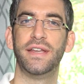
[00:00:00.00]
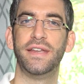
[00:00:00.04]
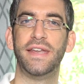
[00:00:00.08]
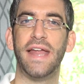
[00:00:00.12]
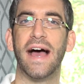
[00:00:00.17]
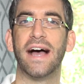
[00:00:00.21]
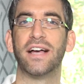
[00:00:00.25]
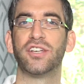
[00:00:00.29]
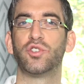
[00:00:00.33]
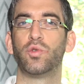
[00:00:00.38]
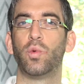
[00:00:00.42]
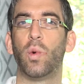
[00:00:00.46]

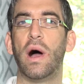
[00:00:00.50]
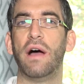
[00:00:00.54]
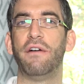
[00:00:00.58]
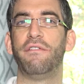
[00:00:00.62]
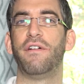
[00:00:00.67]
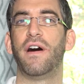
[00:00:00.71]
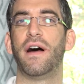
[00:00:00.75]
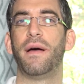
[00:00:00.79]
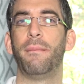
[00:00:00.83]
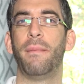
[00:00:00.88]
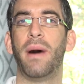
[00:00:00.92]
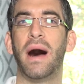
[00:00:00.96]

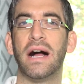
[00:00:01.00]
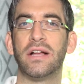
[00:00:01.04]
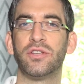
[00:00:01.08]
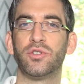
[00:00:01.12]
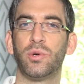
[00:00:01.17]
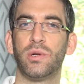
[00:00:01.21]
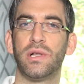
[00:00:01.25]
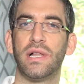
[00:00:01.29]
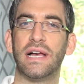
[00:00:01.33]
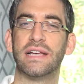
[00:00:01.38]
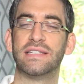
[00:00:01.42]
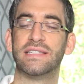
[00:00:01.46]
Wi-Fi
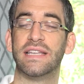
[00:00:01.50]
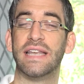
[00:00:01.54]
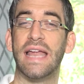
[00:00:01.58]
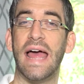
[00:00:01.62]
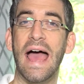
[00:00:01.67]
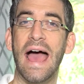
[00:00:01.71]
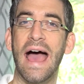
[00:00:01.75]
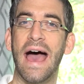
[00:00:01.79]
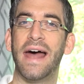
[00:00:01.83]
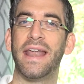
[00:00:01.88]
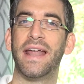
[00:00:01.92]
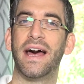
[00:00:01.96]
module as an
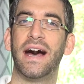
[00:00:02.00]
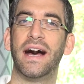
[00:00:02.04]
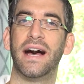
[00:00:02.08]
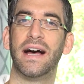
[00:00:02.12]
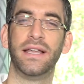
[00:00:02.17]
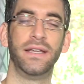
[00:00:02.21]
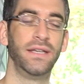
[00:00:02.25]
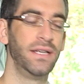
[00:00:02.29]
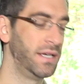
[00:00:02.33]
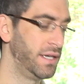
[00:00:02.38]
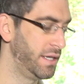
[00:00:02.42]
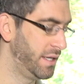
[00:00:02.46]

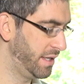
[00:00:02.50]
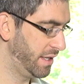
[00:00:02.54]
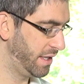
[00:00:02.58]
add-on.